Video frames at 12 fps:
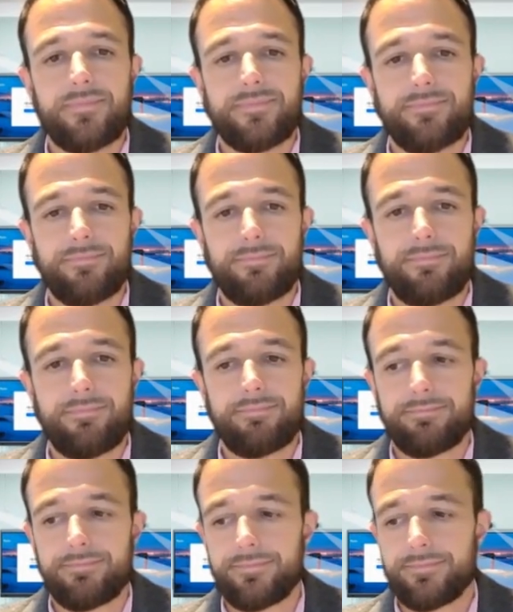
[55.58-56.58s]

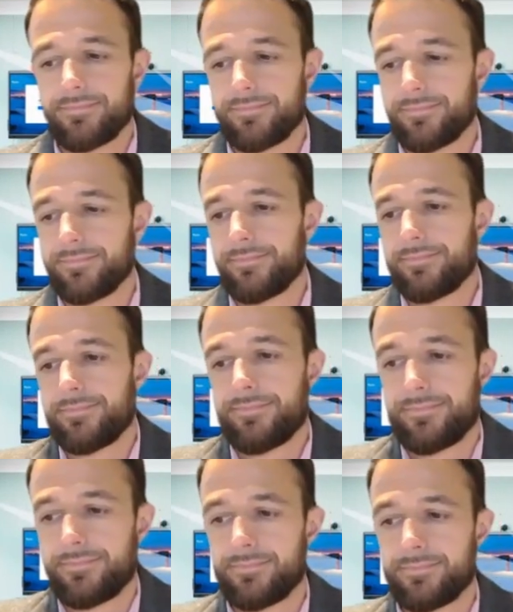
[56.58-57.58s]

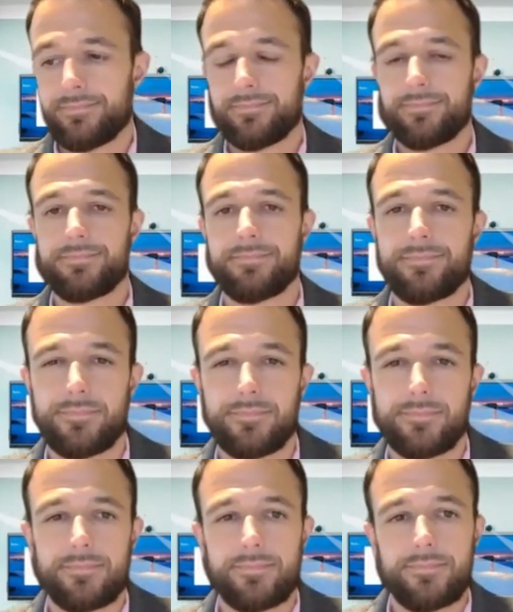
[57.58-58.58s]

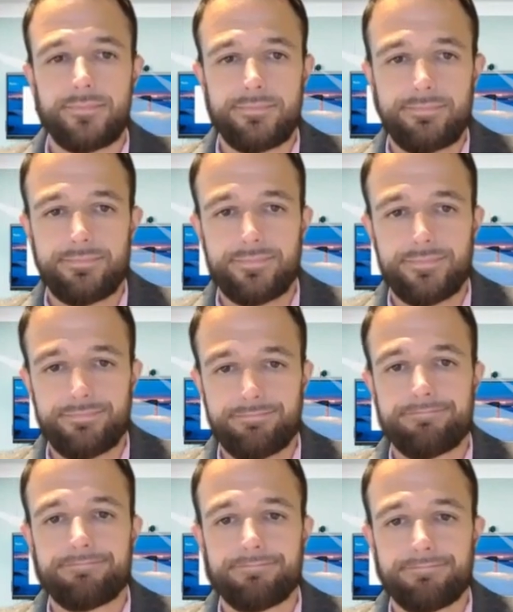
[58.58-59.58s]

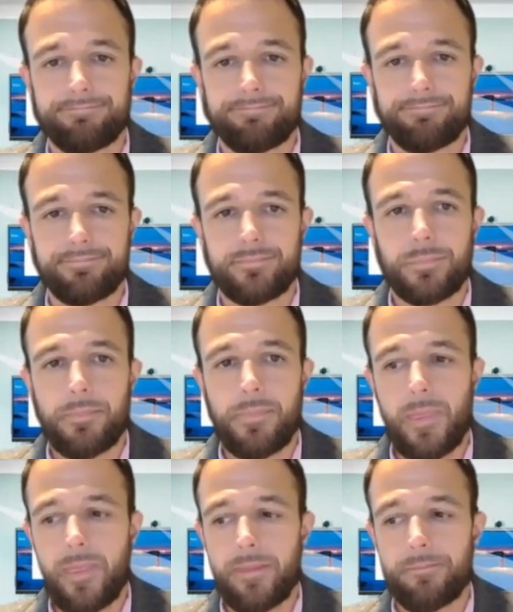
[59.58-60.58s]

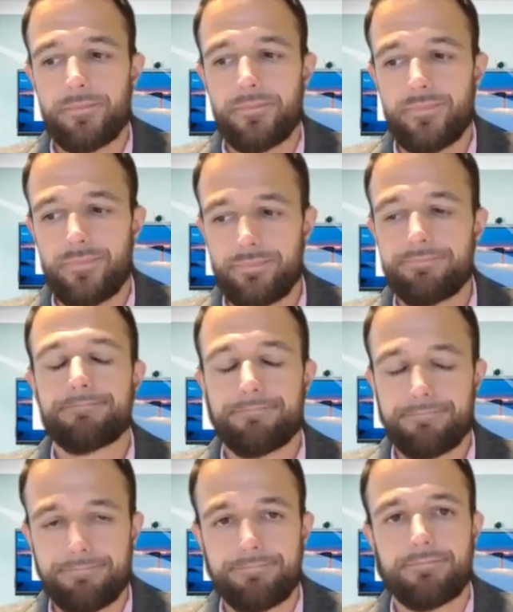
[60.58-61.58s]

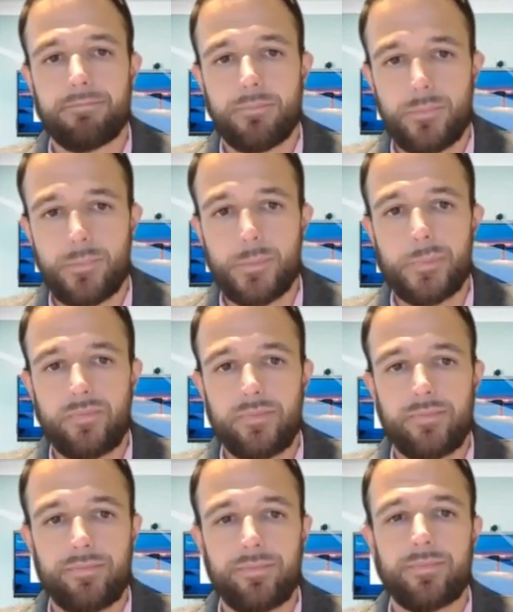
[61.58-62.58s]

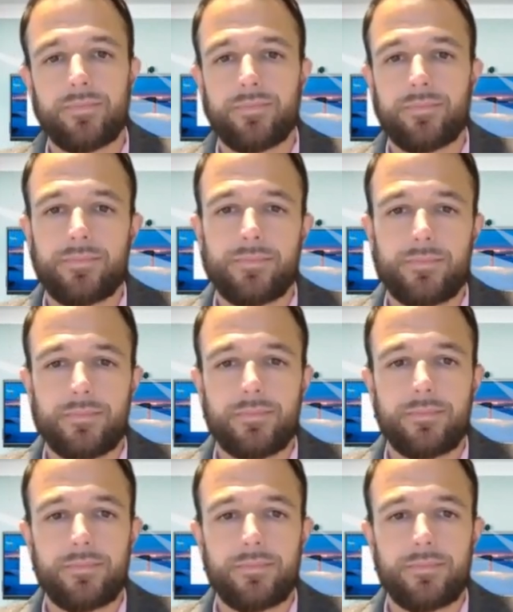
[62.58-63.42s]
(not speaking)